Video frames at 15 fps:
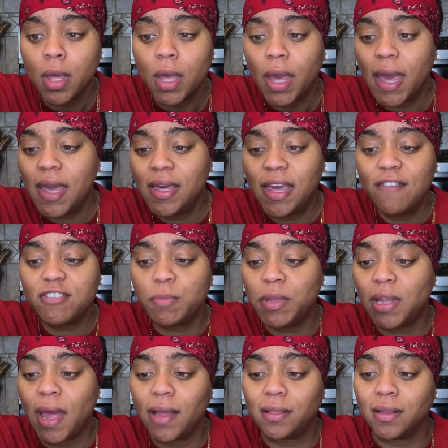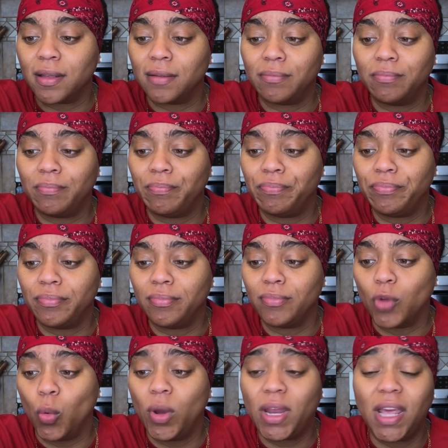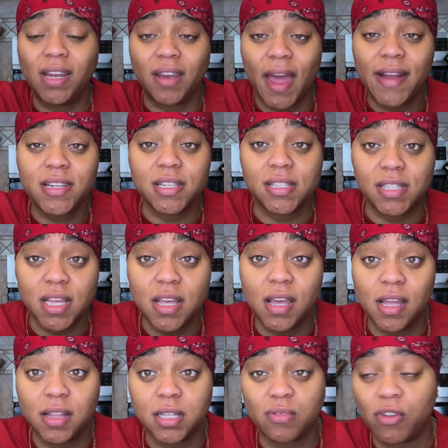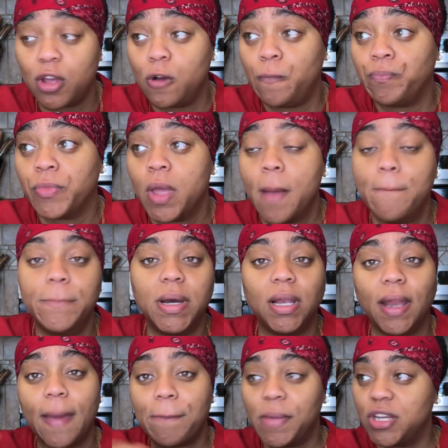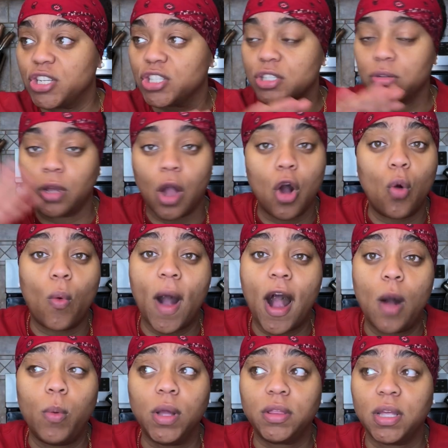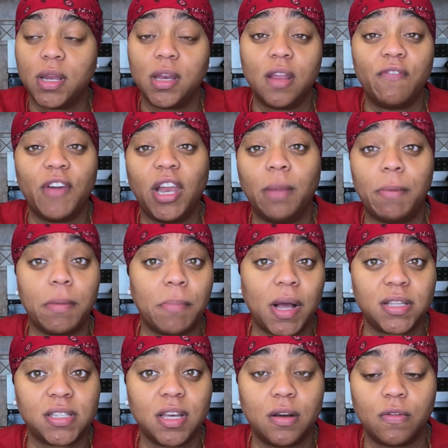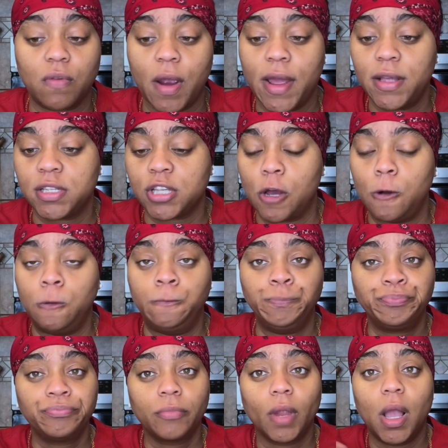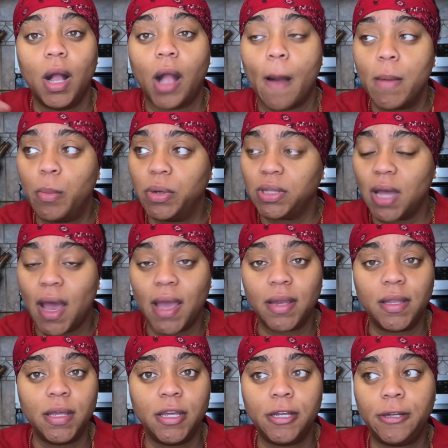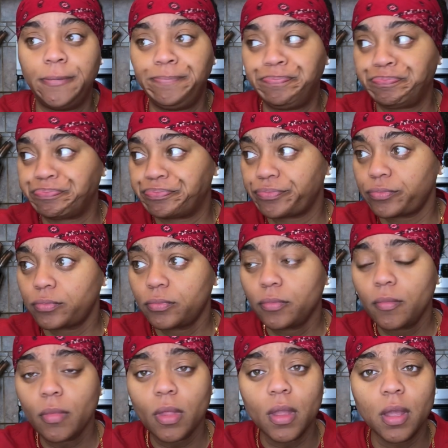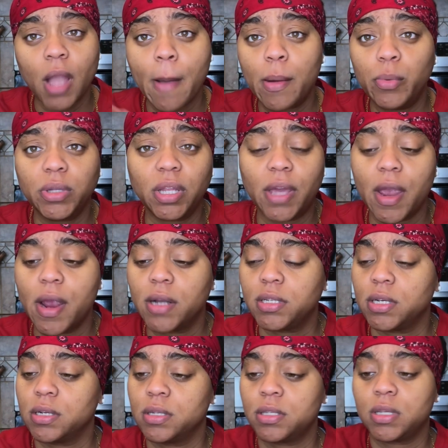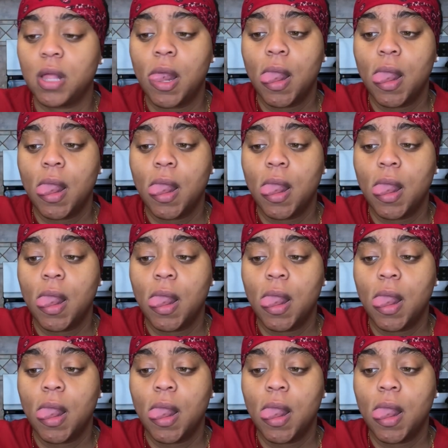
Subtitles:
he gives me like what he'd like to see in this film, but let me just go wild with it and develop it myself, right? So I come up with the idea, come up with the characters,